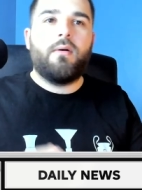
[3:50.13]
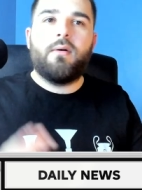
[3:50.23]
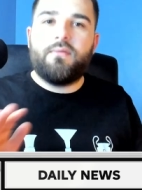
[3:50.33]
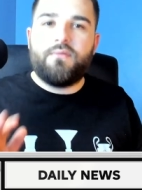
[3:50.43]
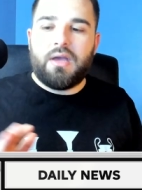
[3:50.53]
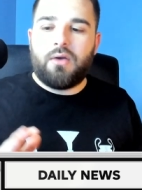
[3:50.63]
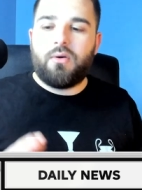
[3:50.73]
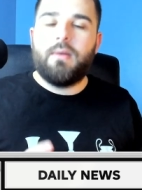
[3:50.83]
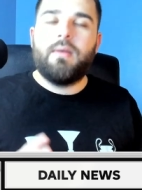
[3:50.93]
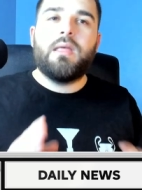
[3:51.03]
Fair.
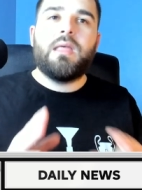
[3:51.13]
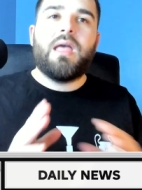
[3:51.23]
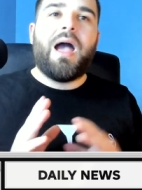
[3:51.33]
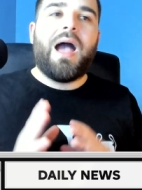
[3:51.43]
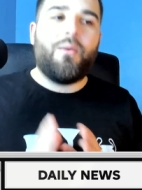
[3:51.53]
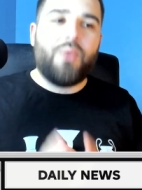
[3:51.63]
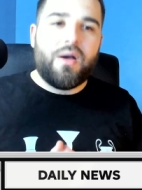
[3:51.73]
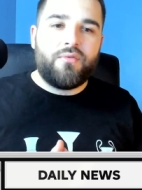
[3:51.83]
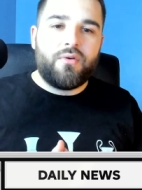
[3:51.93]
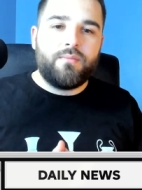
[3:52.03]

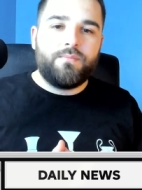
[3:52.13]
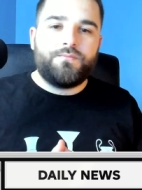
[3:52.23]
However,